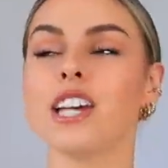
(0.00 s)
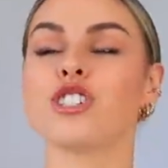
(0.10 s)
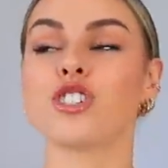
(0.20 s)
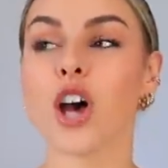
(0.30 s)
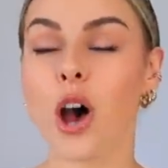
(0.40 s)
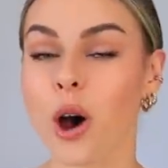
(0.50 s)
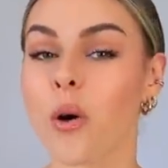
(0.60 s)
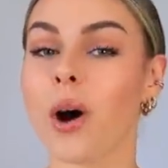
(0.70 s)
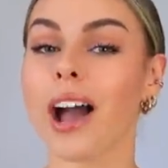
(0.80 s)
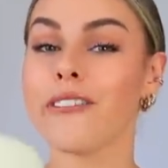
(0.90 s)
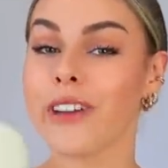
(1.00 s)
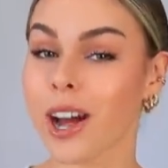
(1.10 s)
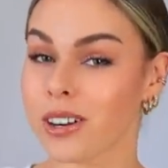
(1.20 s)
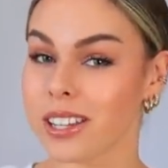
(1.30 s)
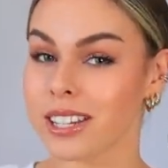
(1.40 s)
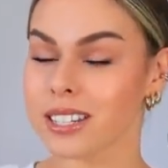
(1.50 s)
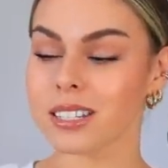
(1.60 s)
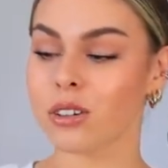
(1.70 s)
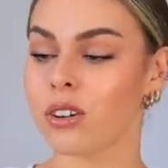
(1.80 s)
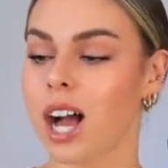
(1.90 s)
So I found this
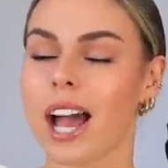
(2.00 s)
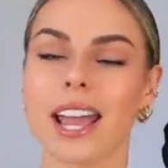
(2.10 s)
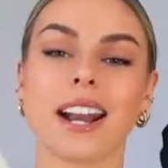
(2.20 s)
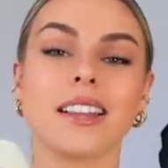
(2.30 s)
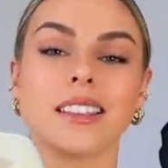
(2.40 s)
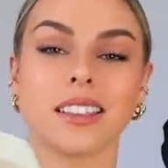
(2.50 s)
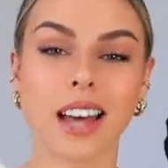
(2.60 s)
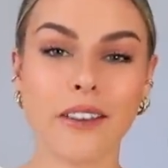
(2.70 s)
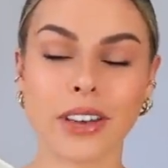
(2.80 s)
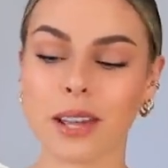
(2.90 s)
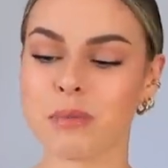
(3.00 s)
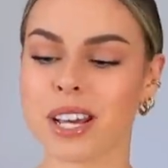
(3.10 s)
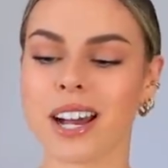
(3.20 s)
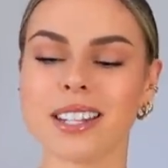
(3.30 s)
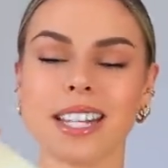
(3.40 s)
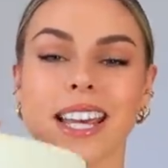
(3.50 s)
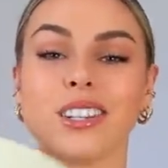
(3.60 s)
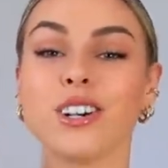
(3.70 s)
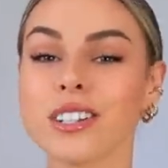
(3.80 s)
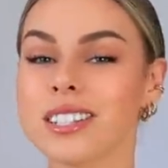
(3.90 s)
little guy and I love it because it
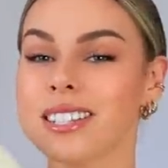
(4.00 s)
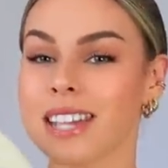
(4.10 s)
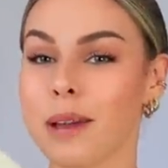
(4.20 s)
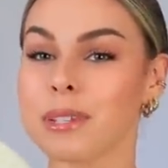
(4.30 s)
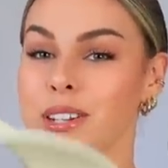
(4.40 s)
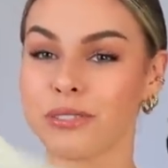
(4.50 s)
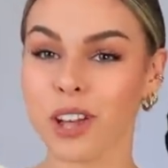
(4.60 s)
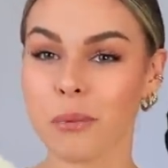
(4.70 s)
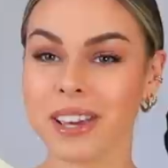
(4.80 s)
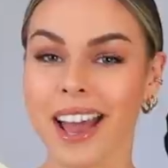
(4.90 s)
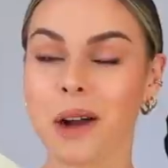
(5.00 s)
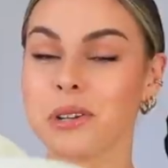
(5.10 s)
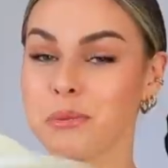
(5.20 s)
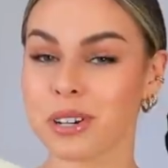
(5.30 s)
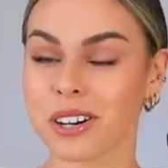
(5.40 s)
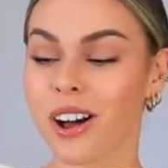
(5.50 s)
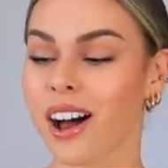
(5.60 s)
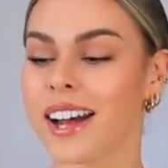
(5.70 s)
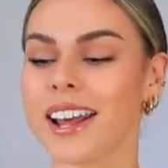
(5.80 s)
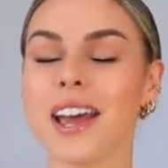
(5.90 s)
looks the same as a floppy hat when you put it
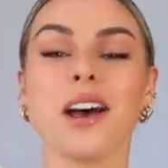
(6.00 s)
on,